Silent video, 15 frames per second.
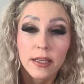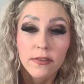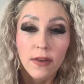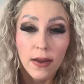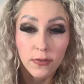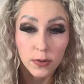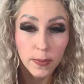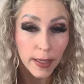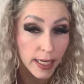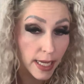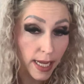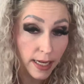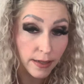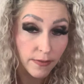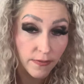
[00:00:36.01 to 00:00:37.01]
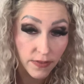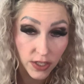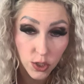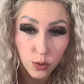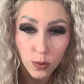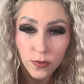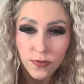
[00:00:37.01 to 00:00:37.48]
give everybody
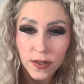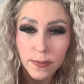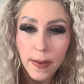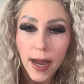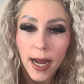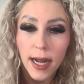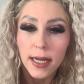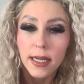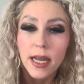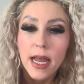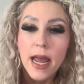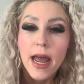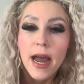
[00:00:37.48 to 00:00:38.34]
individual feedback